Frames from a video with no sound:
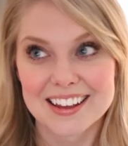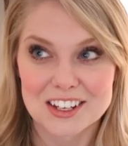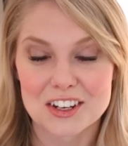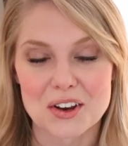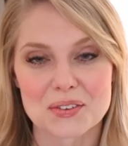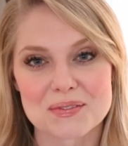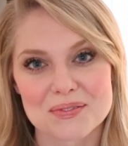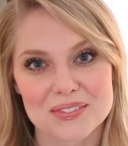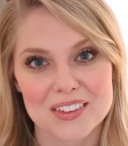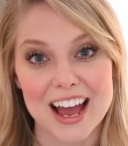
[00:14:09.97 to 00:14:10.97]
you know,
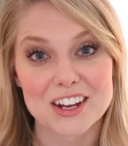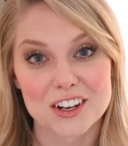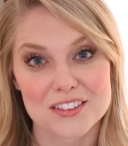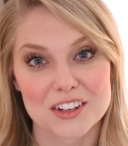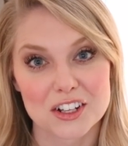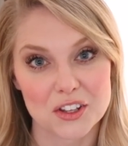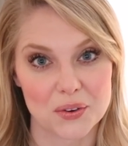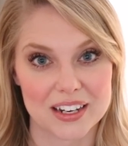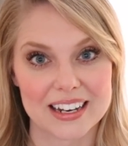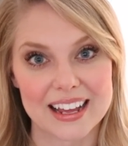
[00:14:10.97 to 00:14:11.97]
I could have
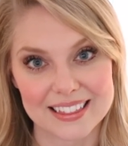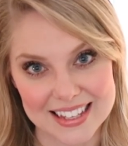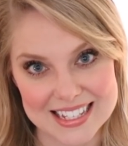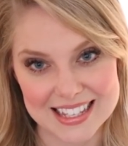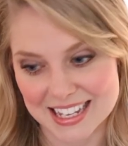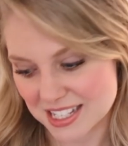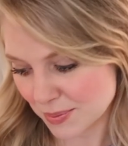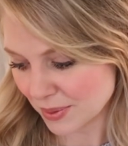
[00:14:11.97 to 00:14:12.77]
included in this list,